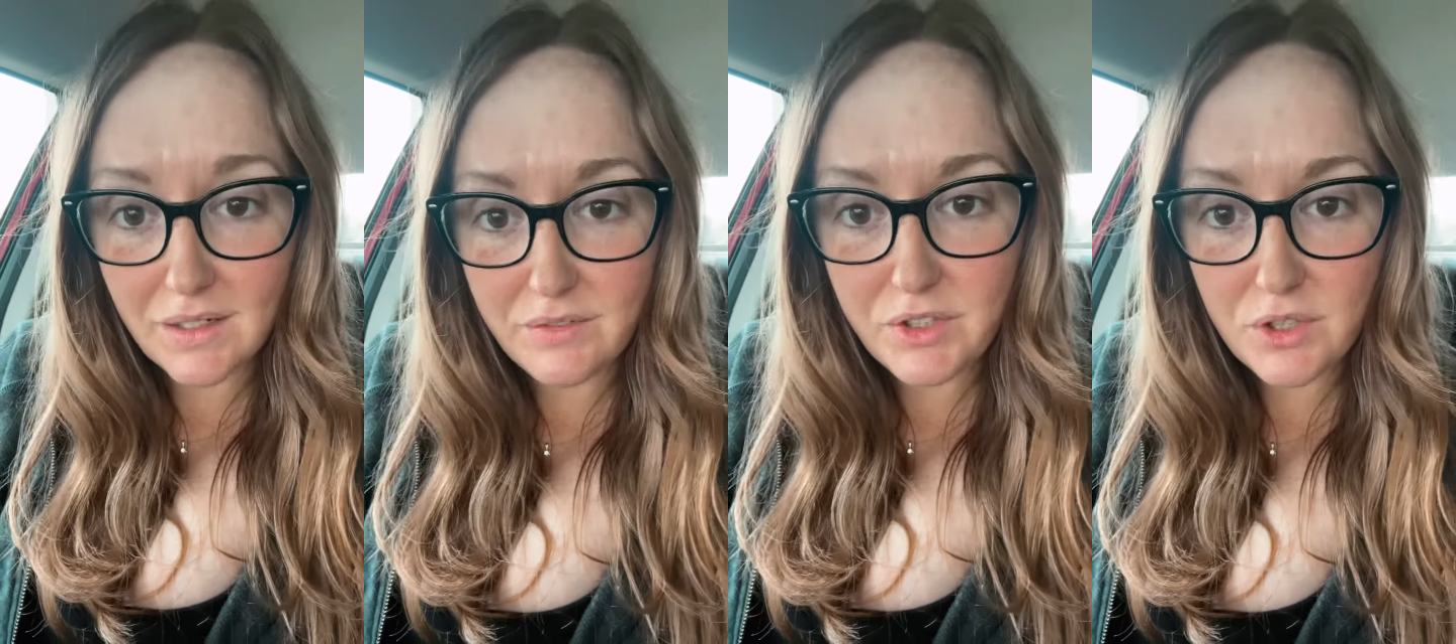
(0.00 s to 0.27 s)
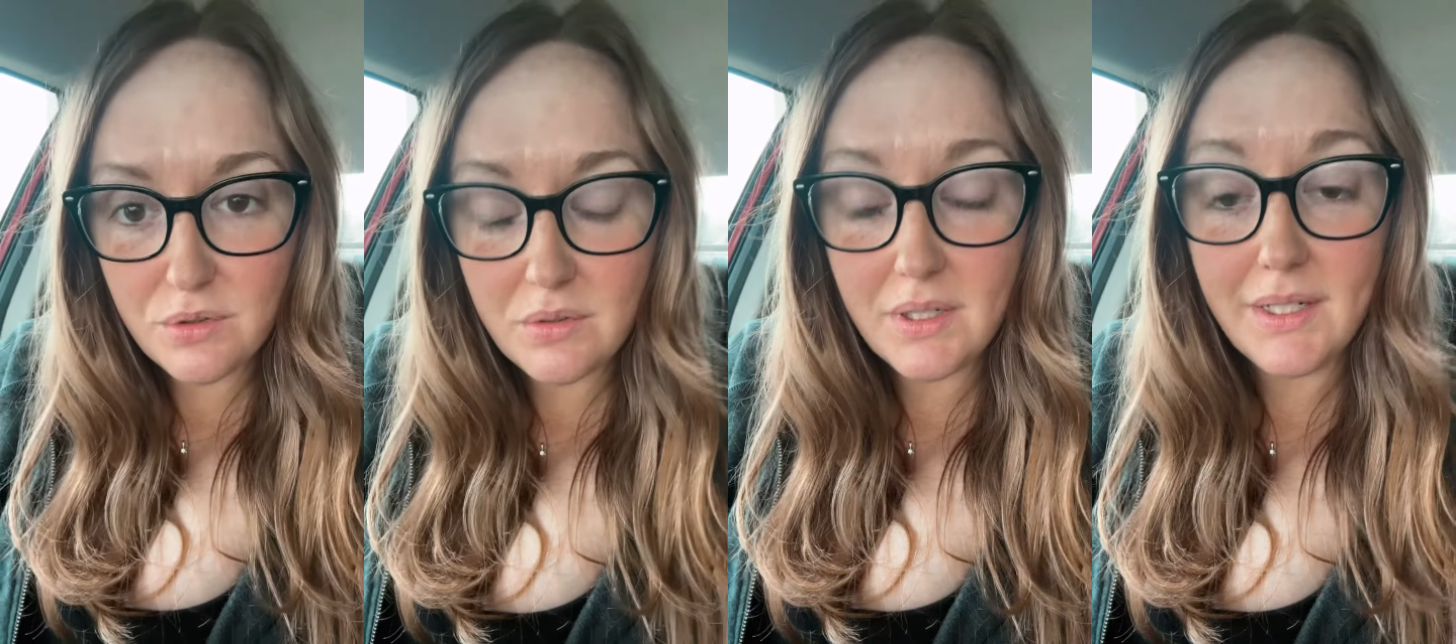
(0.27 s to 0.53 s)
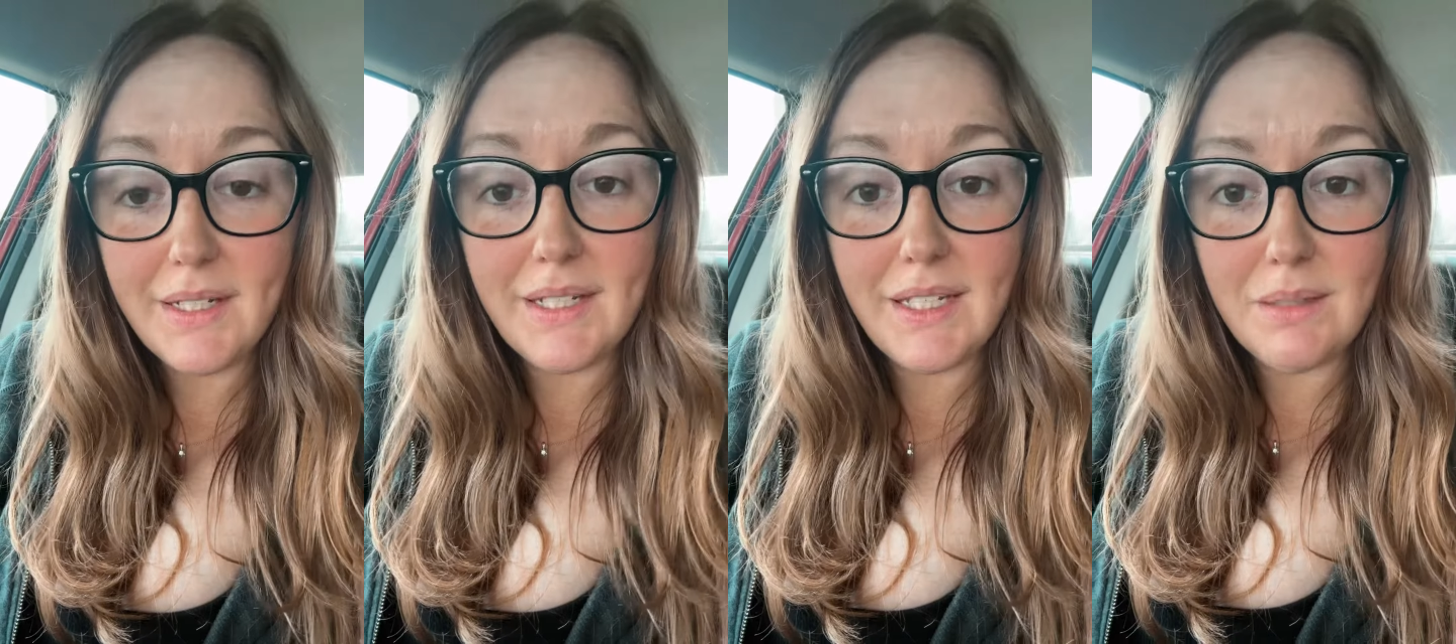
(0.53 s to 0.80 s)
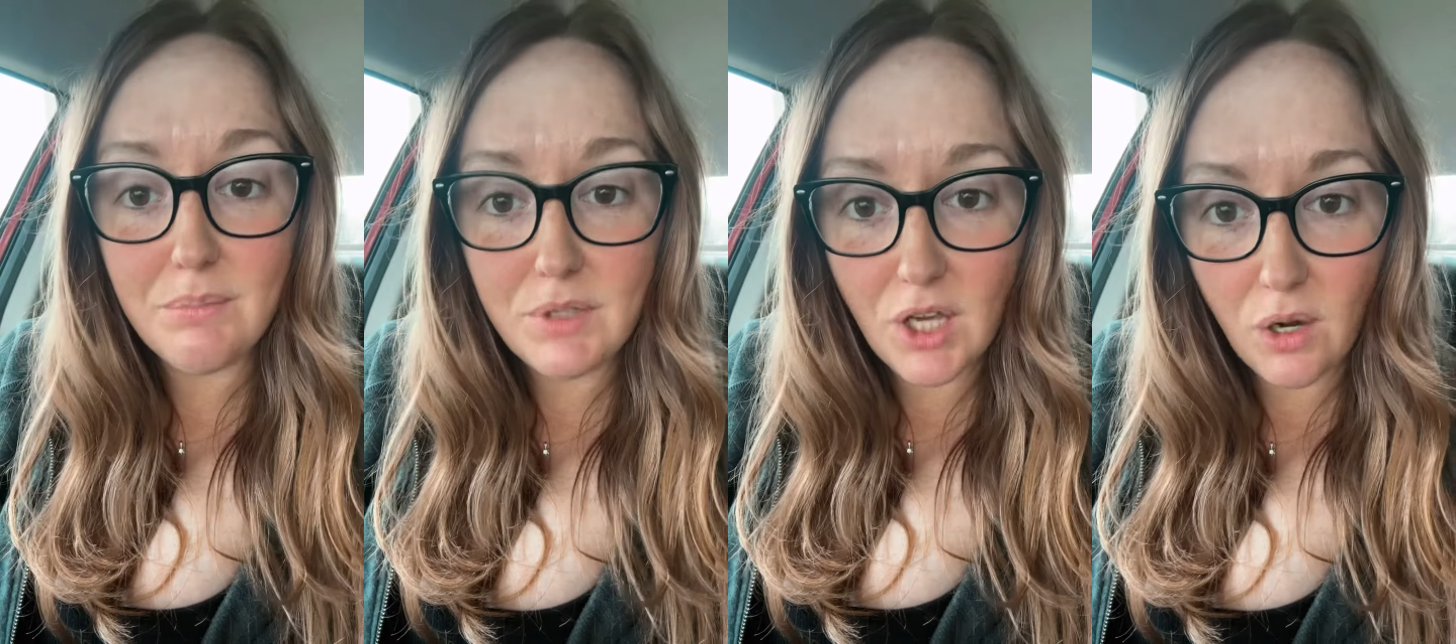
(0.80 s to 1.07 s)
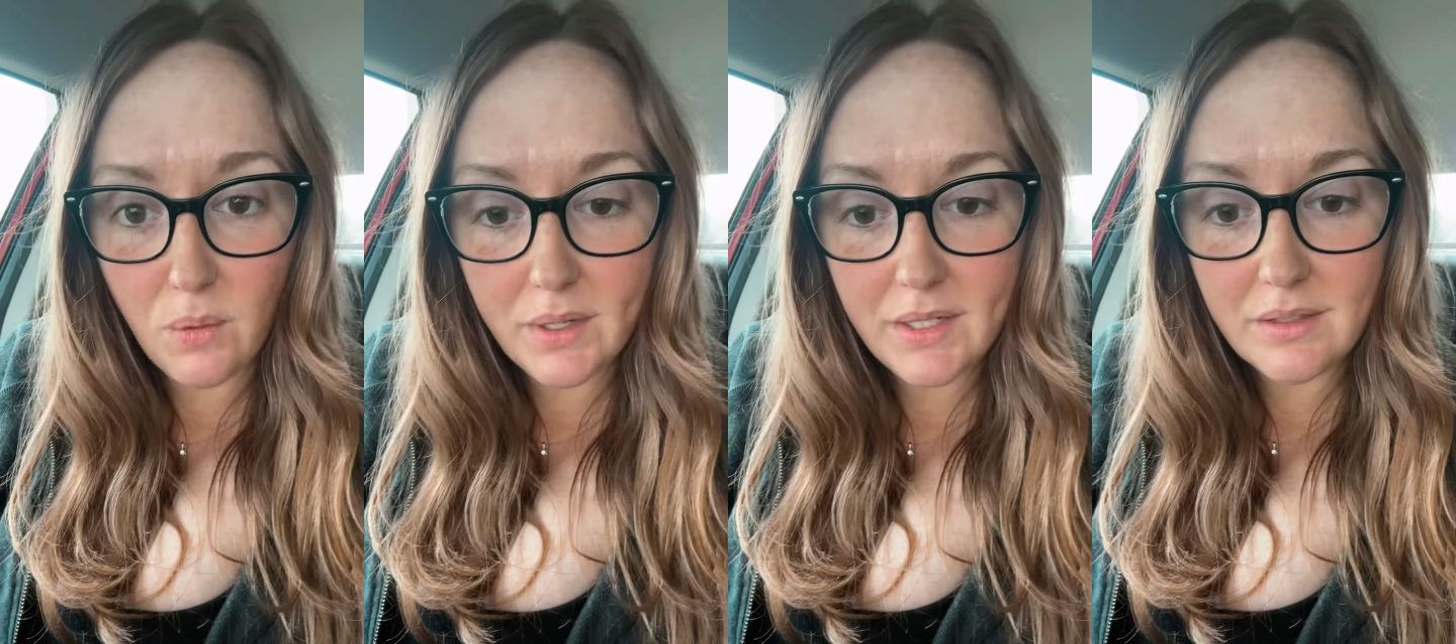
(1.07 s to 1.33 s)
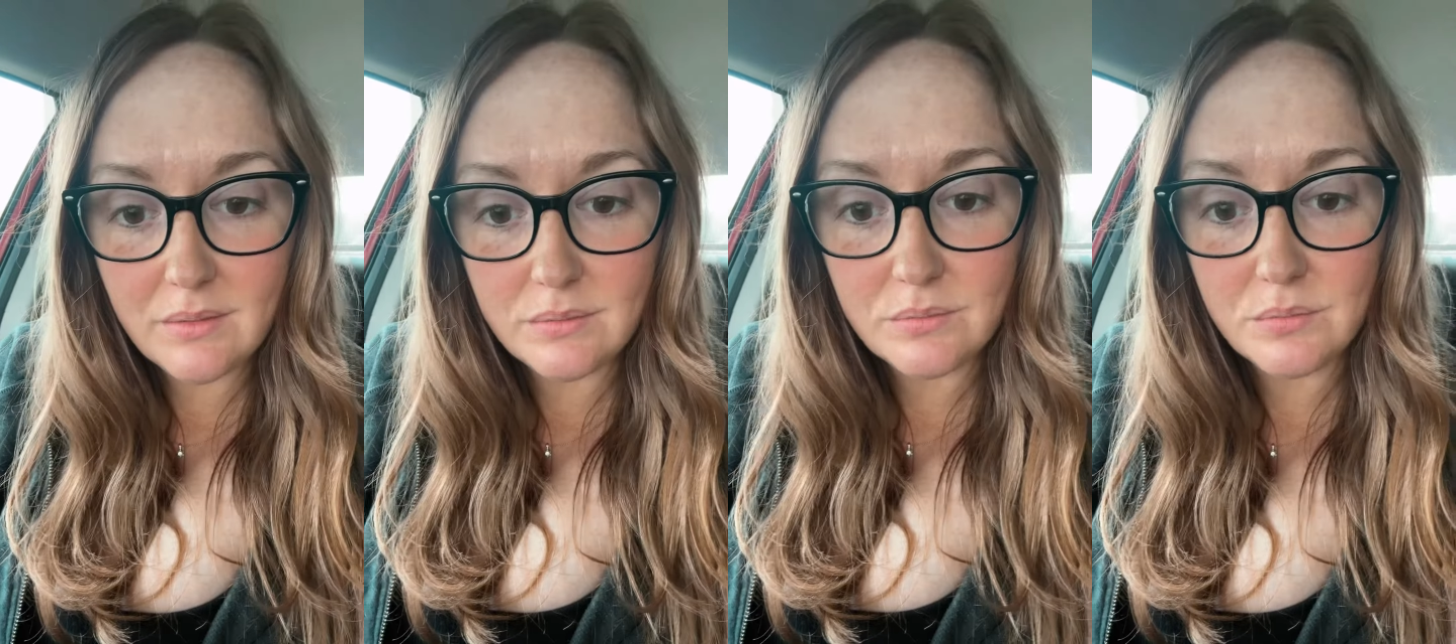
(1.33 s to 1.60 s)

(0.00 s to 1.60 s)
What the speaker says: And shameless plug, if you're